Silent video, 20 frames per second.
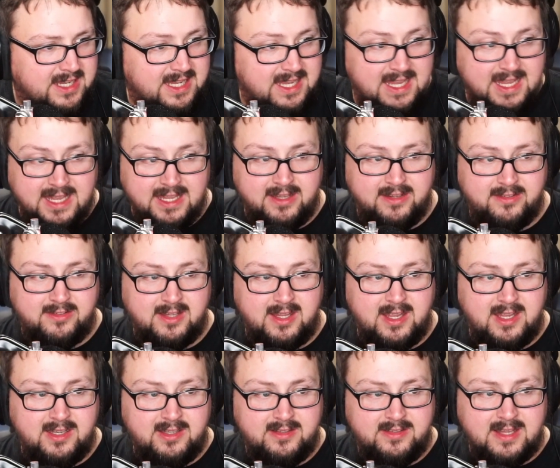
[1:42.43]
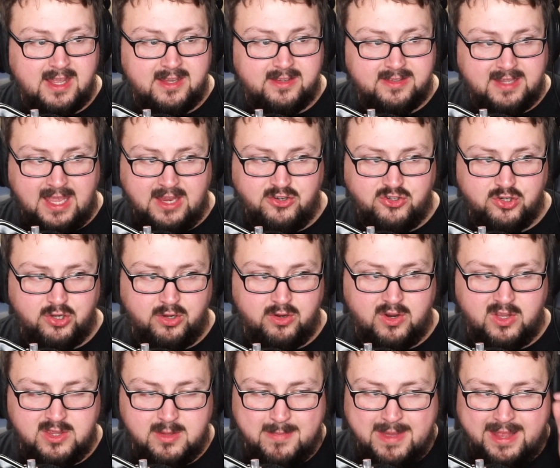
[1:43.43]
is it says cane sugar
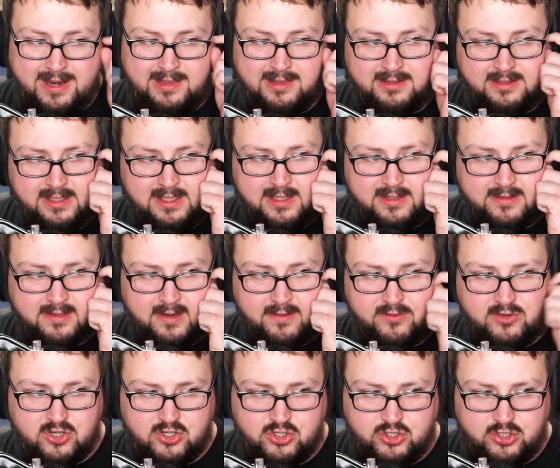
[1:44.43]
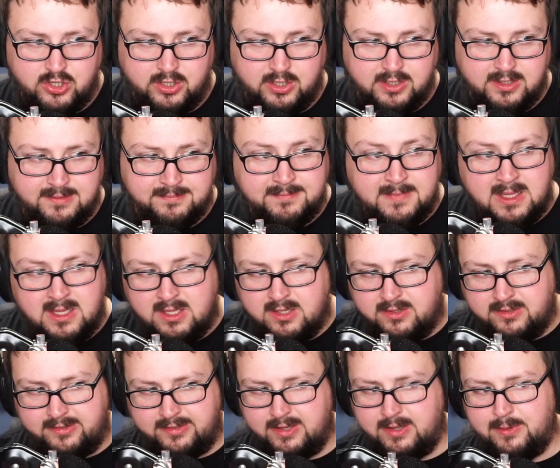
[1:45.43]
on the bottle instead of just sugar.
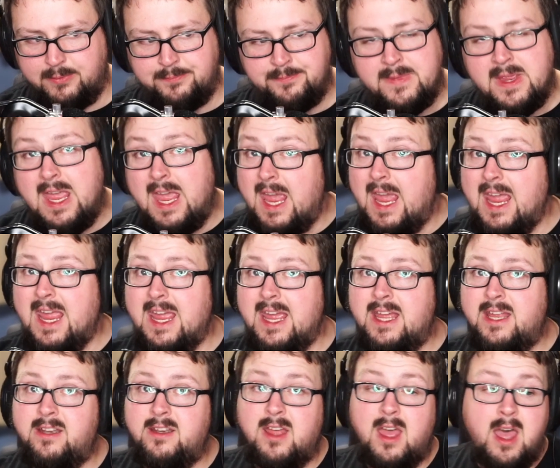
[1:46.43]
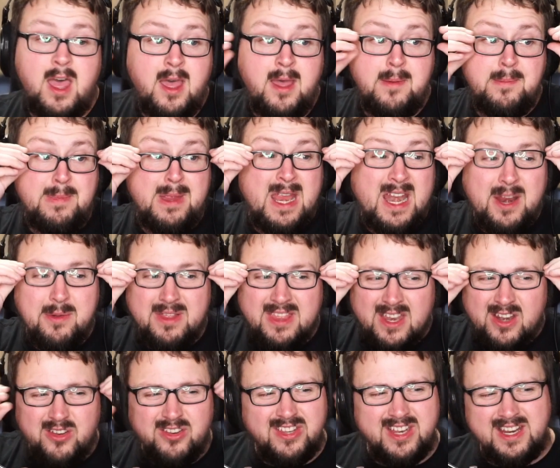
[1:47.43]
So, and anyone that
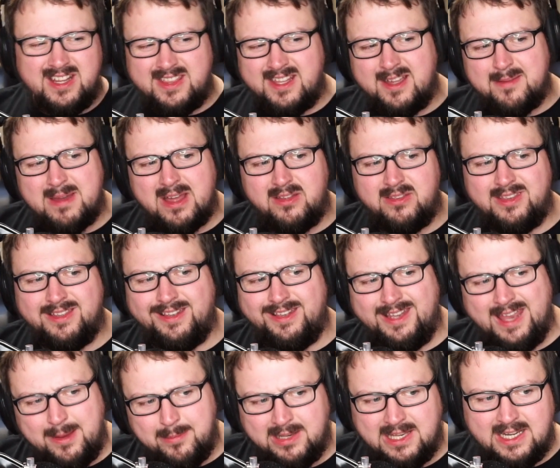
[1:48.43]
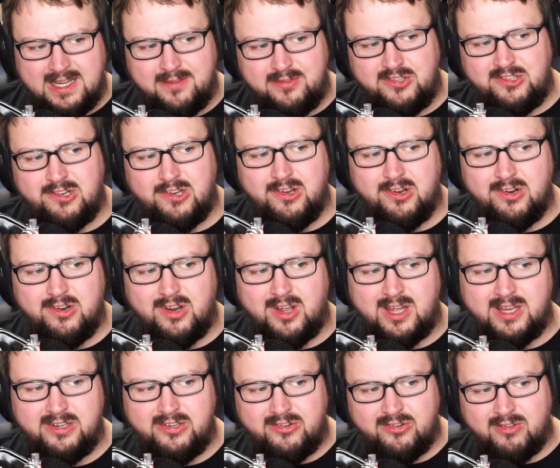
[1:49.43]
knows anything about labeling of sugar
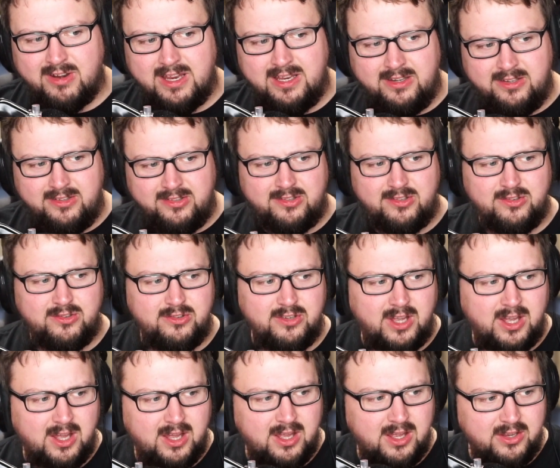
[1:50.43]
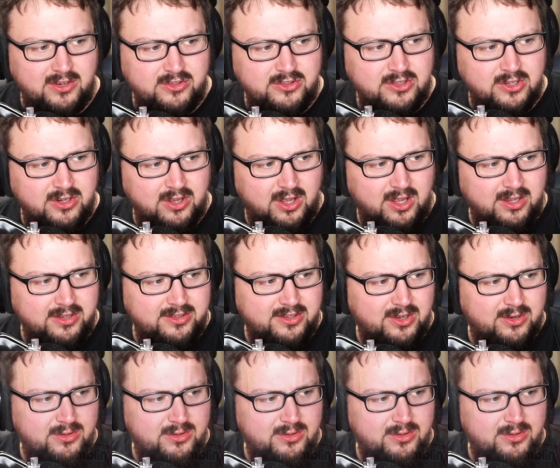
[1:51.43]
on drinks should also